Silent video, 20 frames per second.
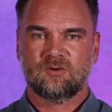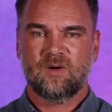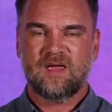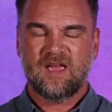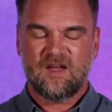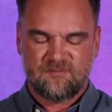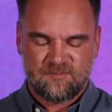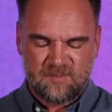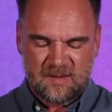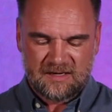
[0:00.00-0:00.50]

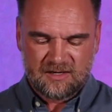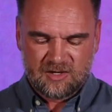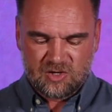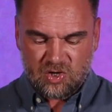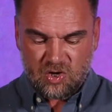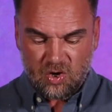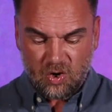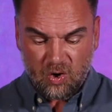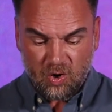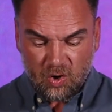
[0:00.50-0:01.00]
We have been
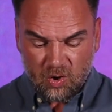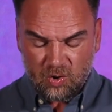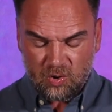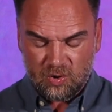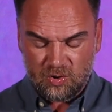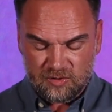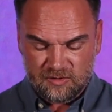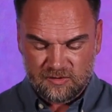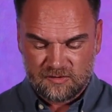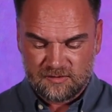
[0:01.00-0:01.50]

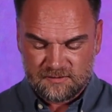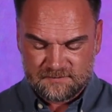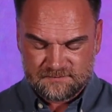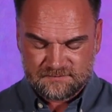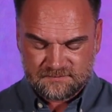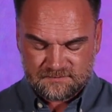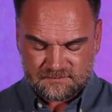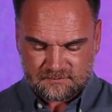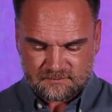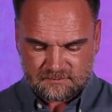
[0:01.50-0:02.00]
called
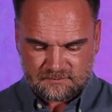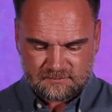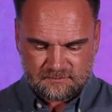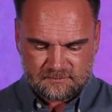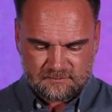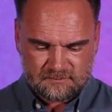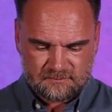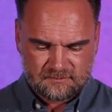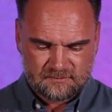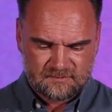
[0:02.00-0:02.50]

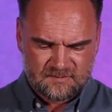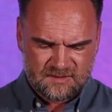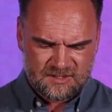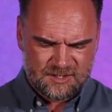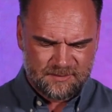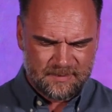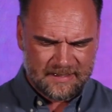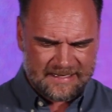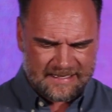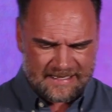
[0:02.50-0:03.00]

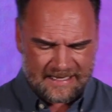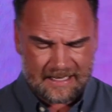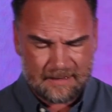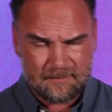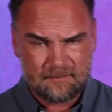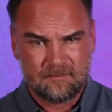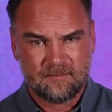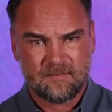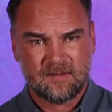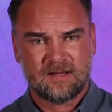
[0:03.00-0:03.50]
to
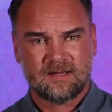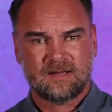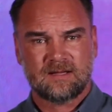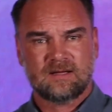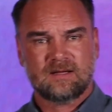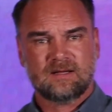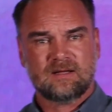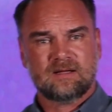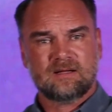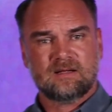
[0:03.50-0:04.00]
become
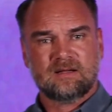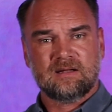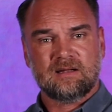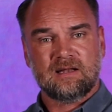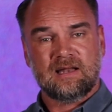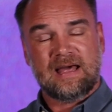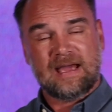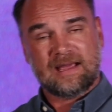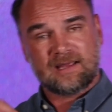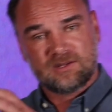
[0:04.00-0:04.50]

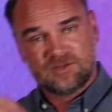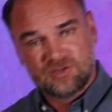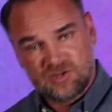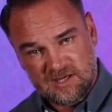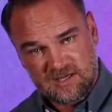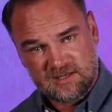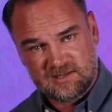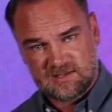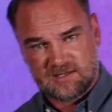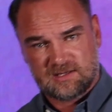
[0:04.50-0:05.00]
like
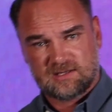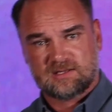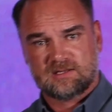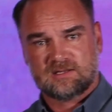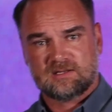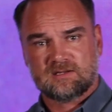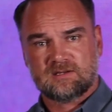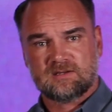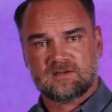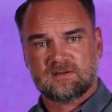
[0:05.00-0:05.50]

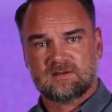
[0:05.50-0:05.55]
Jesus.